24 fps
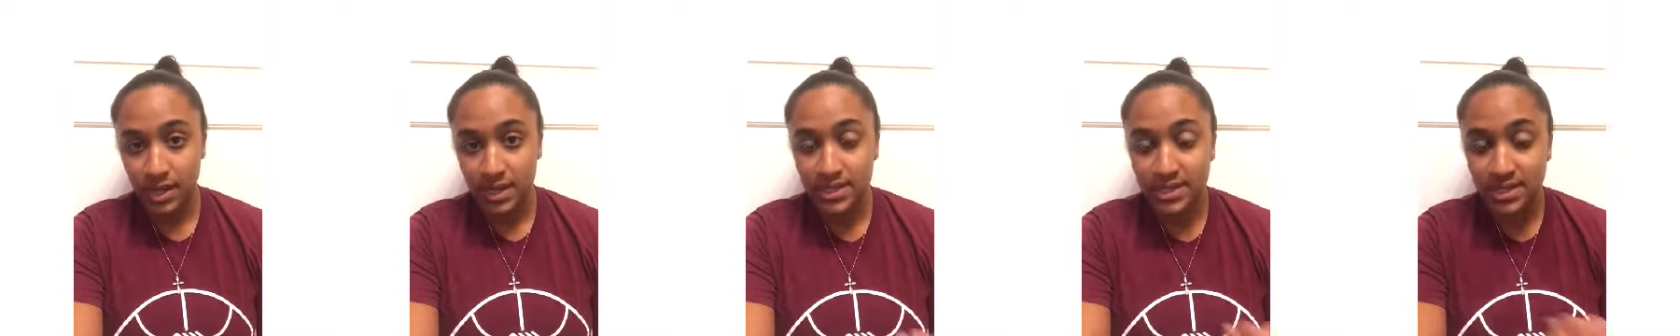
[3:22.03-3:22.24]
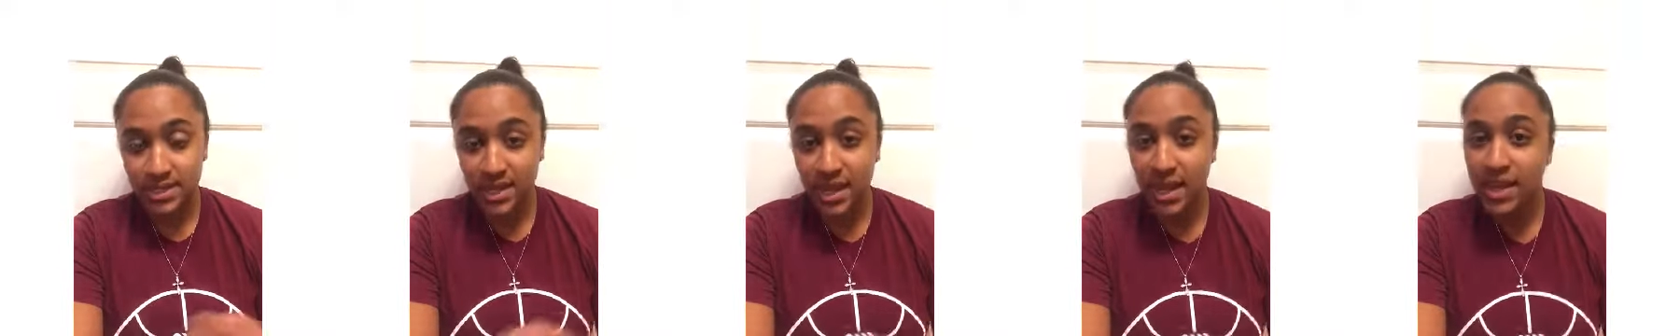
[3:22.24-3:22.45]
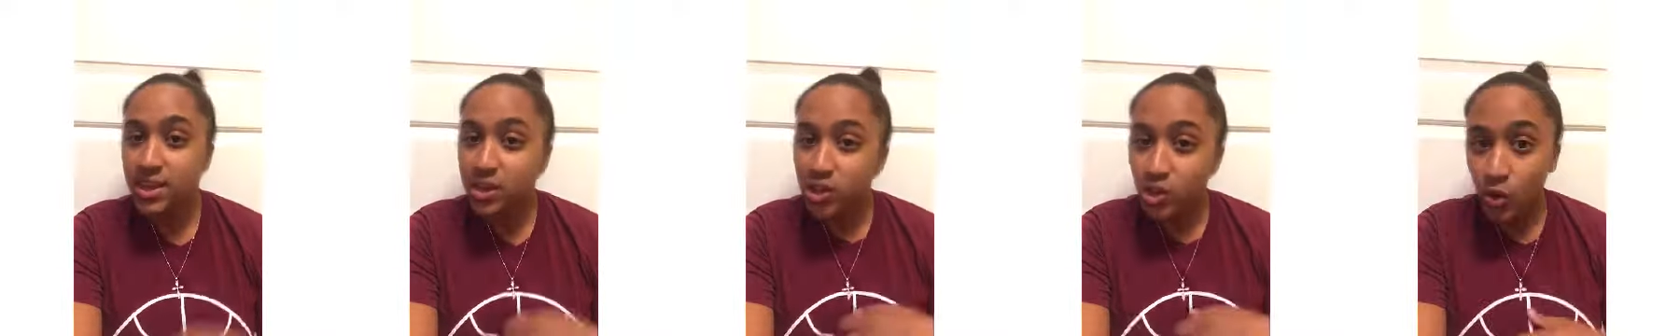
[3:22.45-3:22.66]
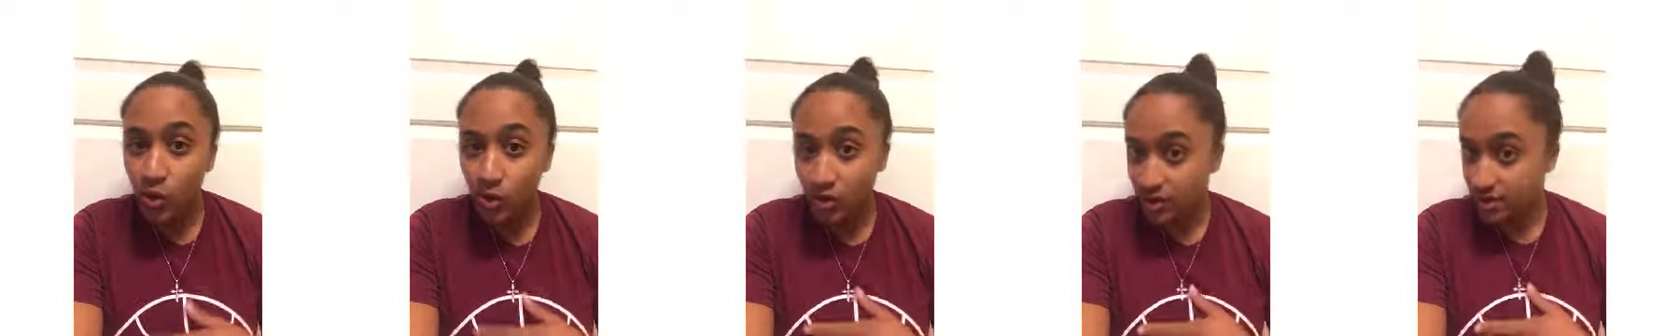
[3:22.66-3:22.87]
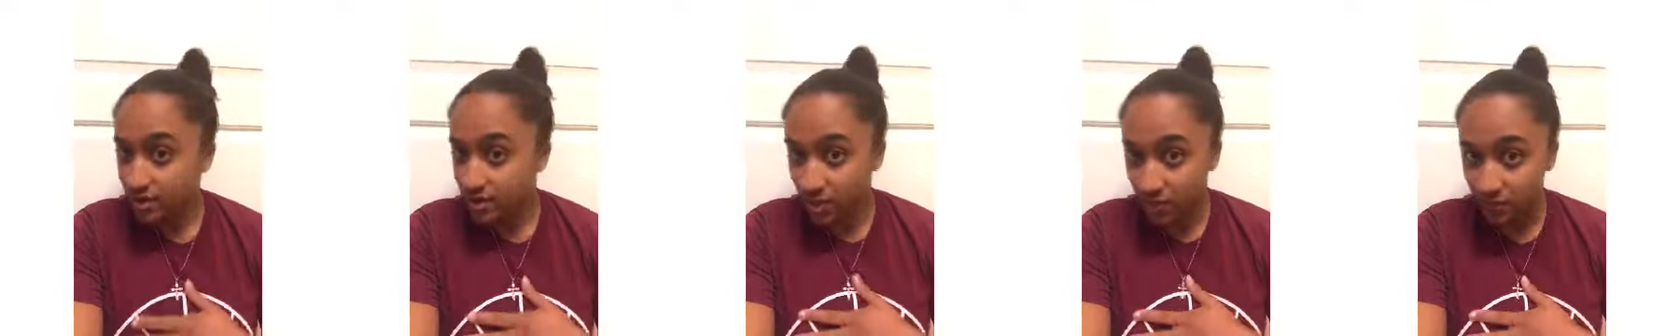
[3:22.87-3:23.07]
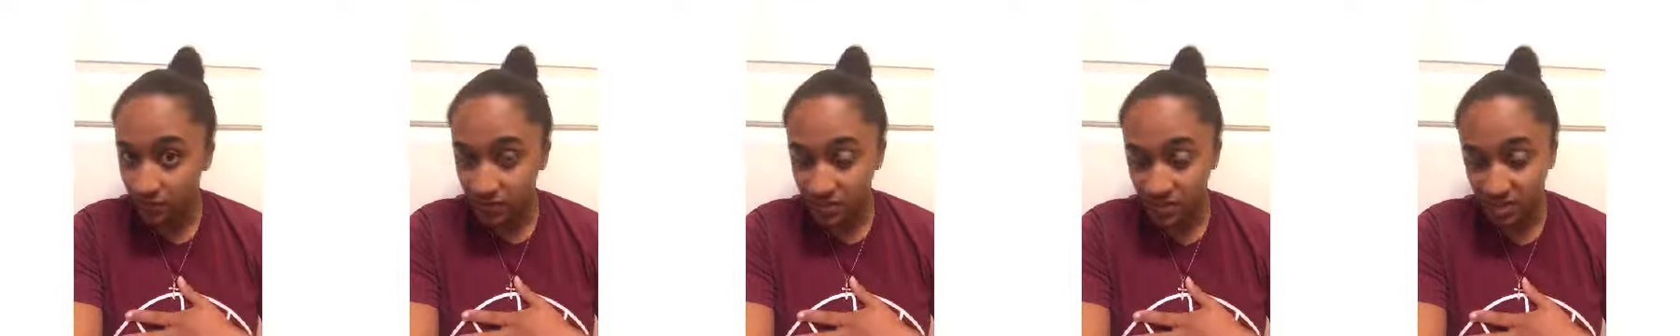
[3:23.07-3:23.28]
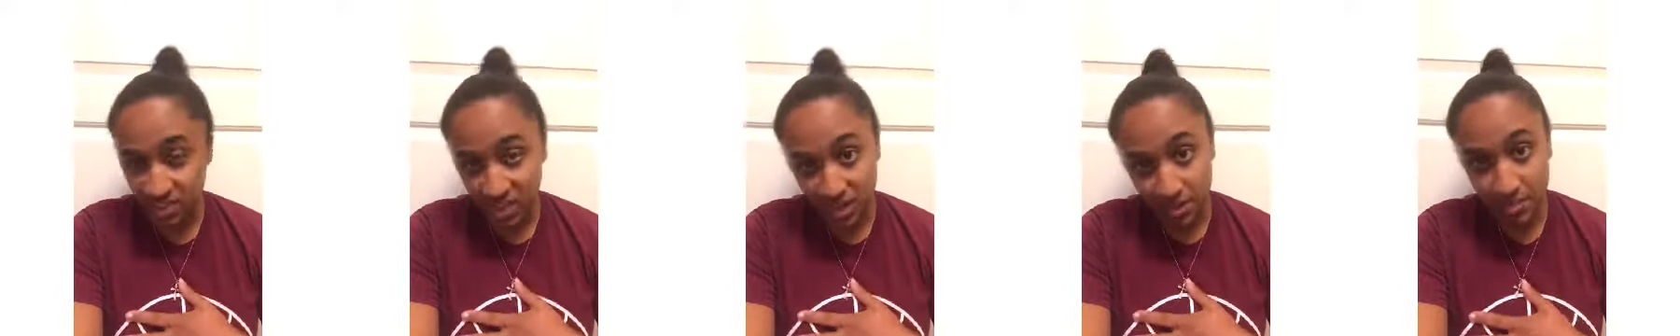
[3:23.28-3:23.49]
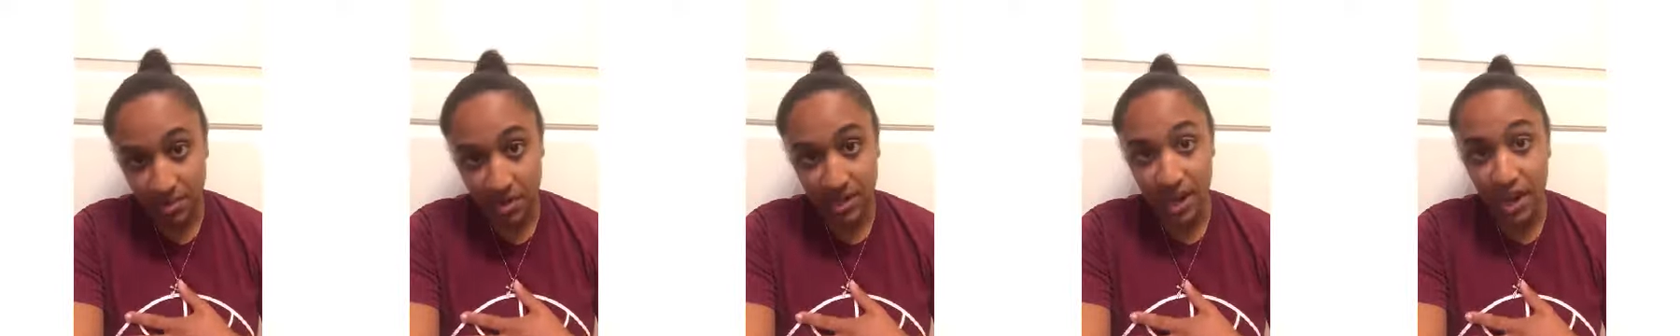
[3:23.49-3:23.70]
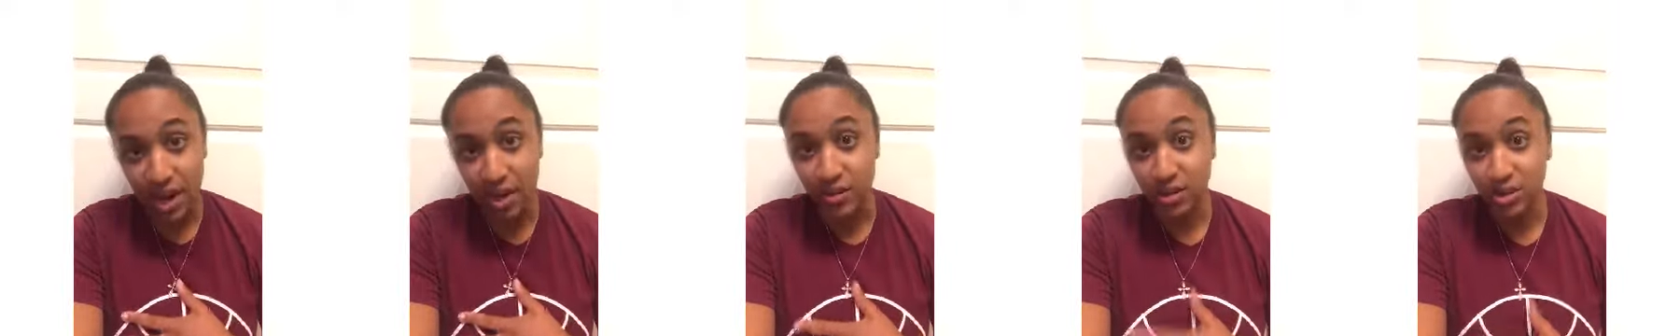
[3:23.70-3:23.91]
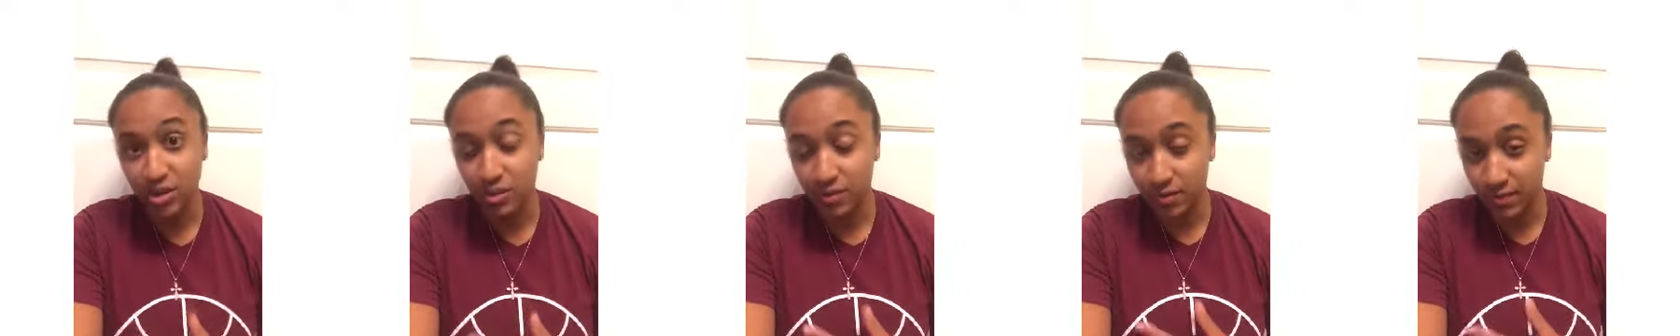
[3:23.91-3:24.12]
set your self-esteem and how
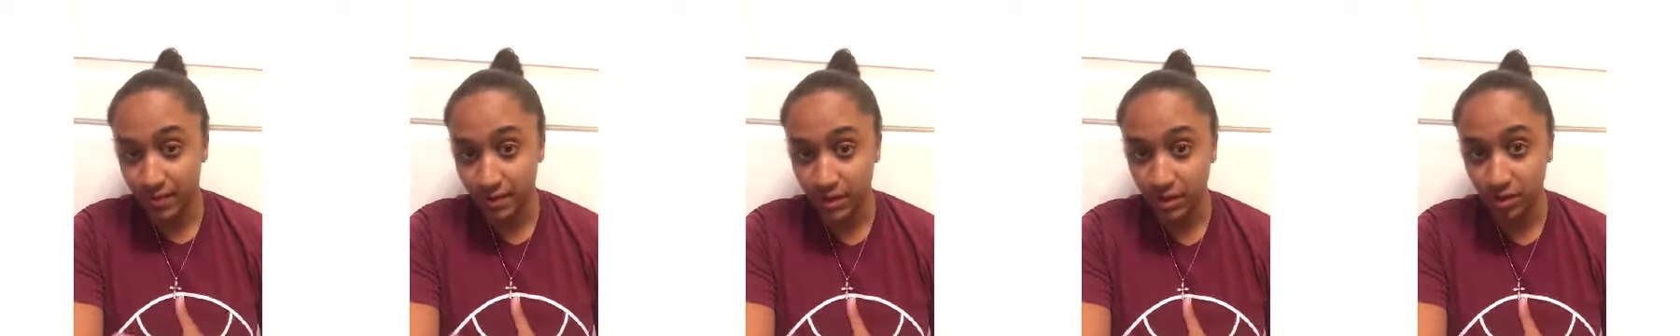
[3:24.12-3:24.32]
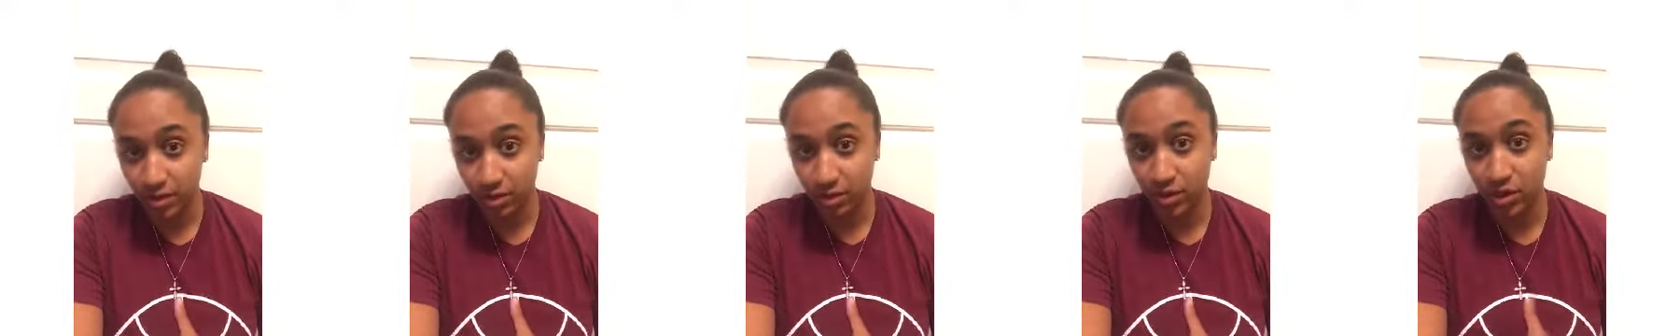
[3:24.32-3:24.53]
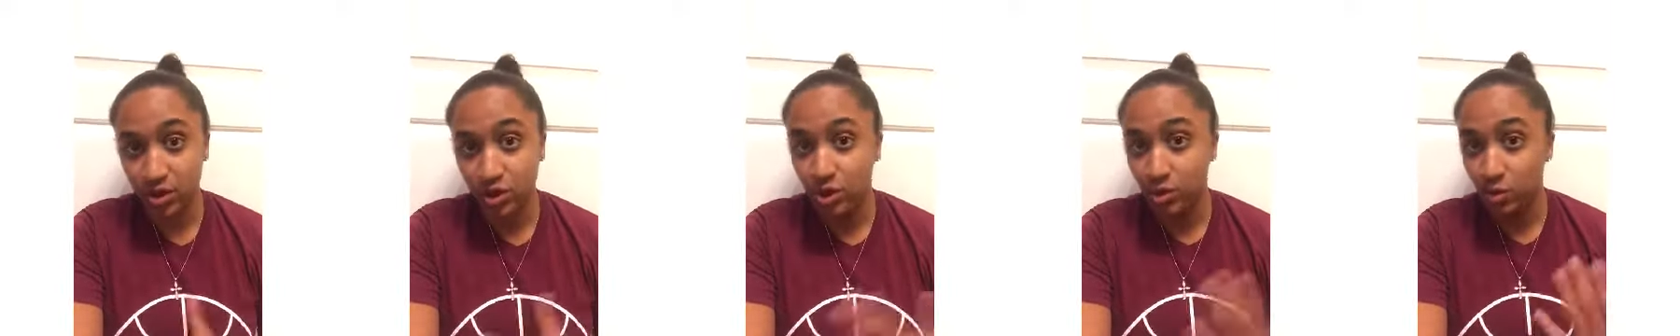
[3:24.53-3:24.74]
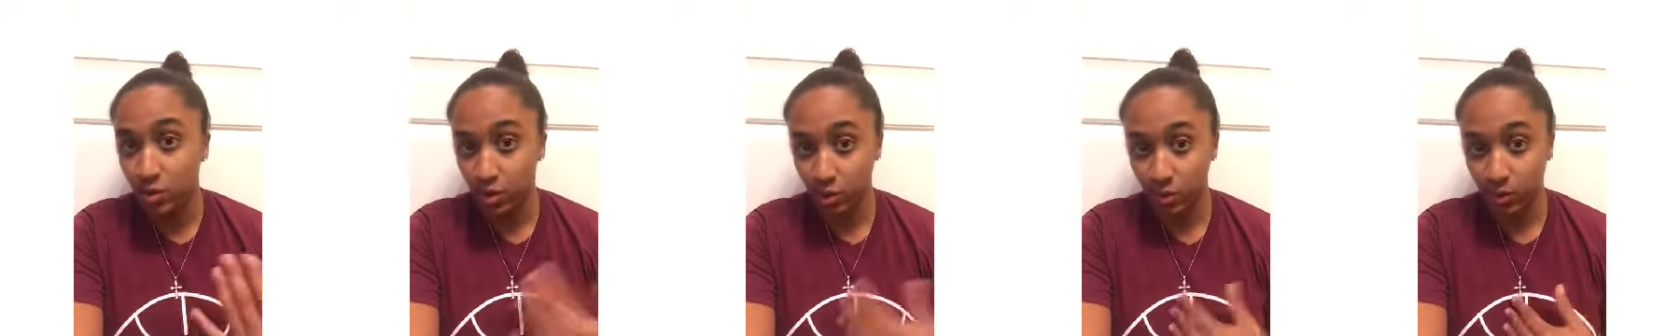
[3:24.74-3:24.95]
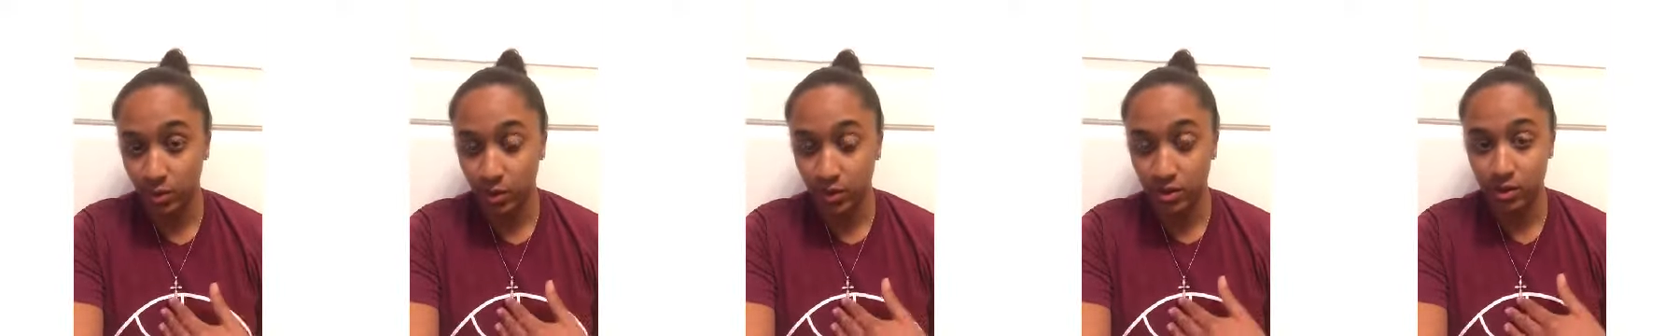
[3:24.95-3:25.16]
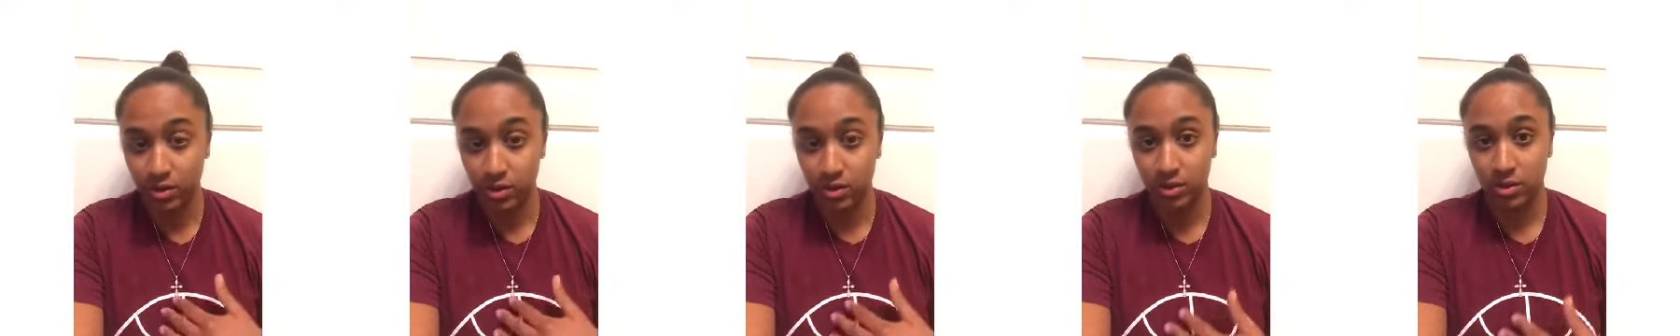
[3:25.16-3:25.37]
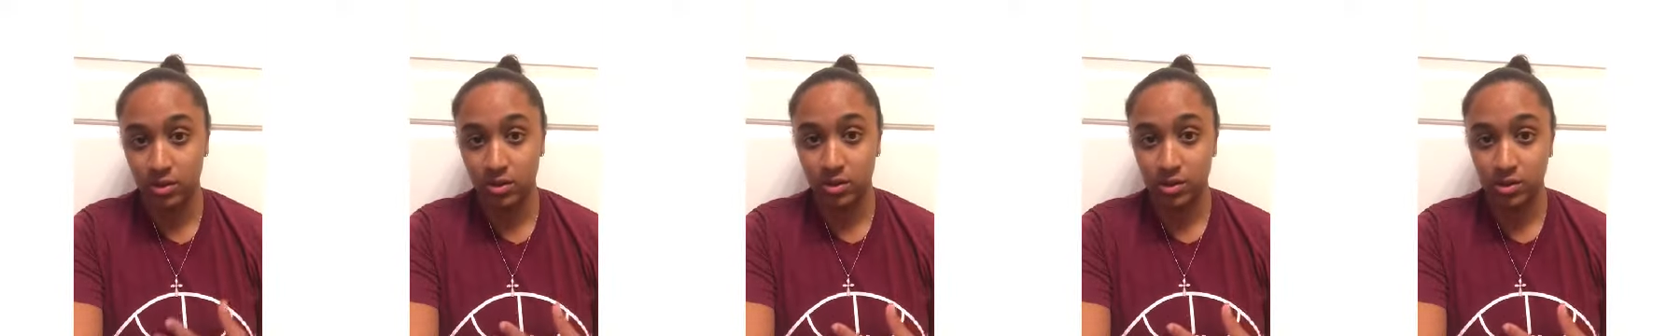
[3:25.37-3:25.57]
you feel you are worth.